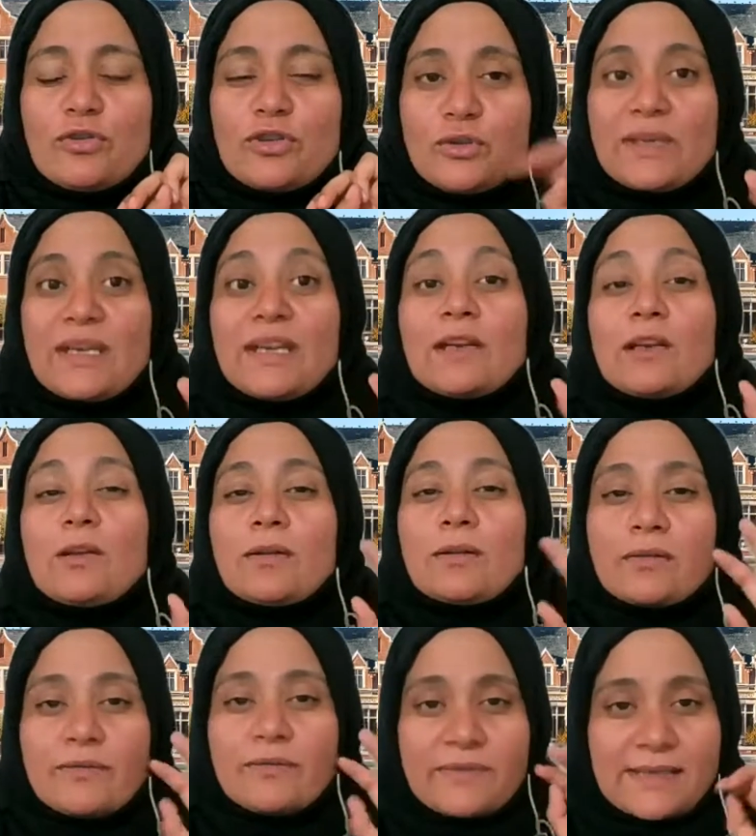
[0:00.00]
you get a lot
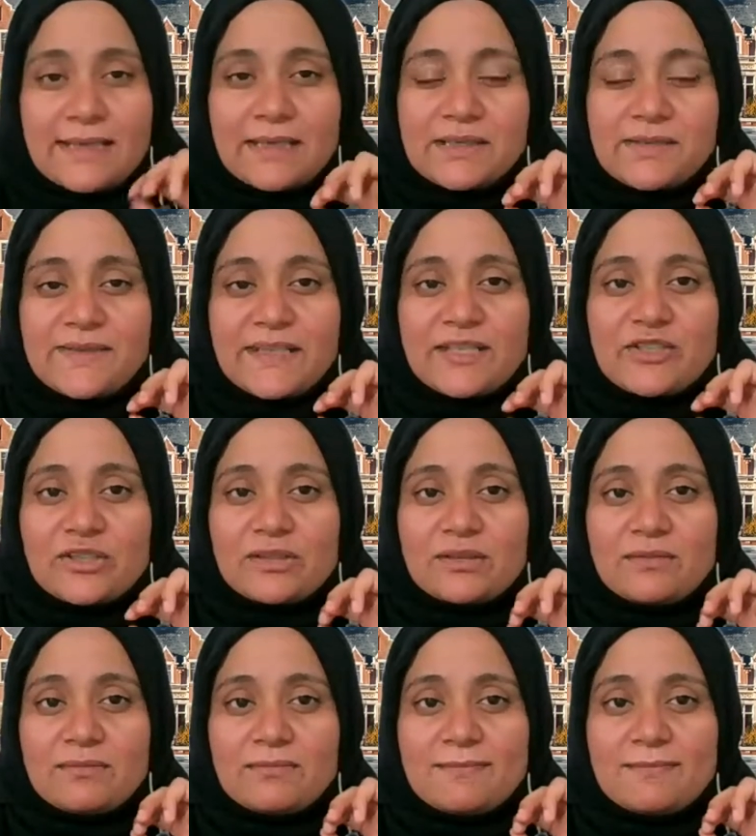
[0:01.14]
of satisfaction.